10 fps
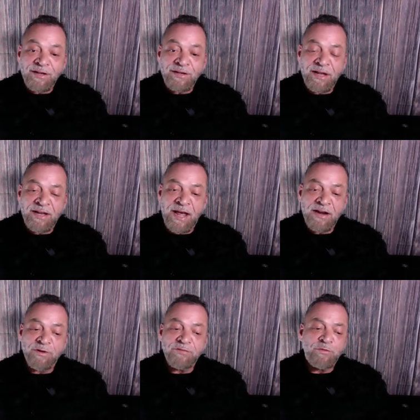and and I
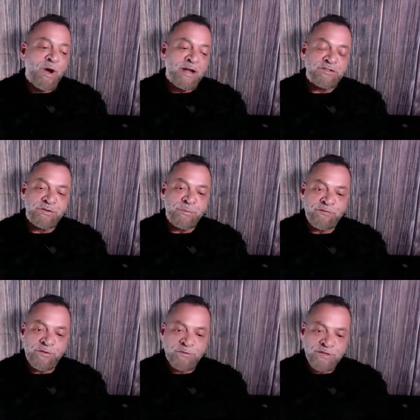don't even watch the
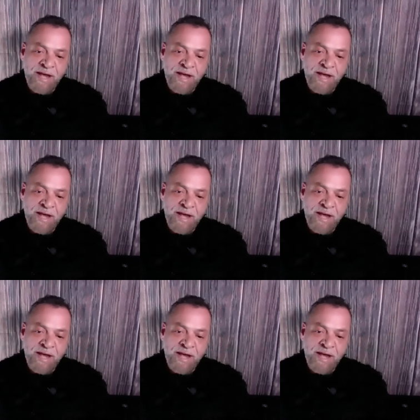reviews.